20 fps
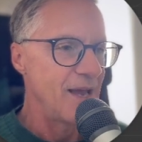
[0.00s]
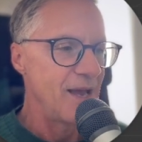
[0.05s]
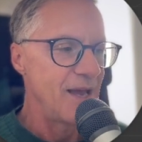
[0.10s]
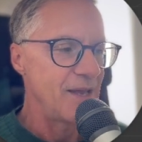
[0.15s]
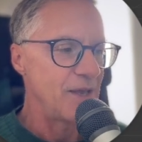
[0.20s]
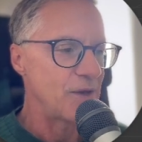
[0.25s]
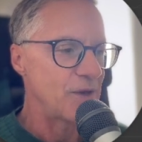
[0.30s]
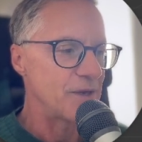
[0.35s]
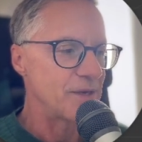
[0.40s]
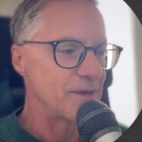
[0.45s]

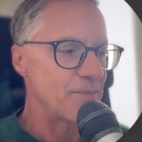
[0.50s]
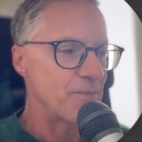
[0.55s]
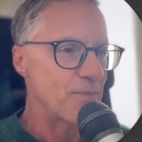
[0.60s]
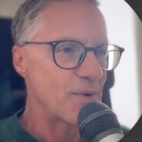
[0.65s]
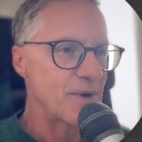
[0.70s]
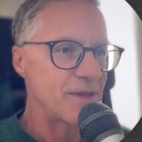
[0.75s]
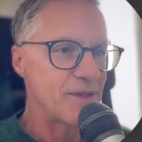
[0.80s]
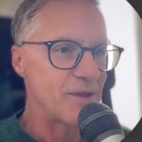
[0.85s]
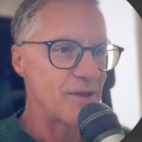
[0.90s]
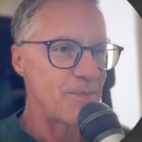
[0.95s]
you can
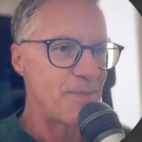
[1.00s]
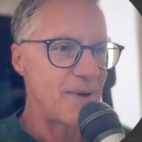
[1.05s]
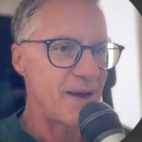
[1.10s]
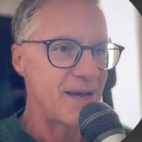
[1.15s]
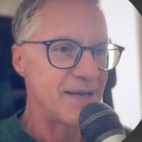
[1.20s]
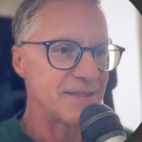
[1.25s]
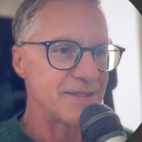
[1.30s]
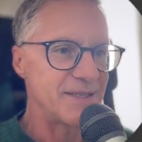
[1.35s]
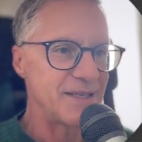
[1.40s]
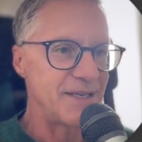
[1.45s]
bring the
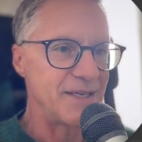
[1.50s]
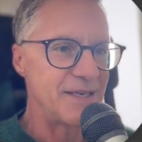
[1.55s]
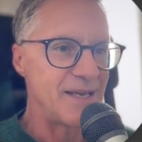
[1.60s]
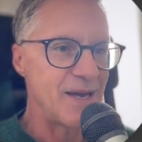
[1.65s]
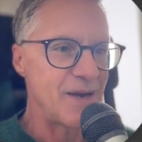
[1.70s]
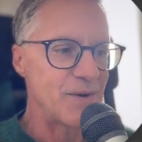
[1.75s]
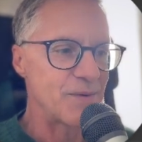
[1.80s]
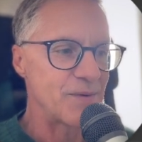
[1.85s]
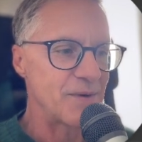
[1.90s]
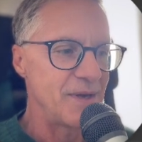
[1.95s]
opacity
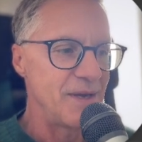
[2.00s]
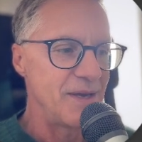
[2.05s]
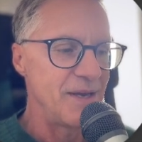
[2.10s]
down.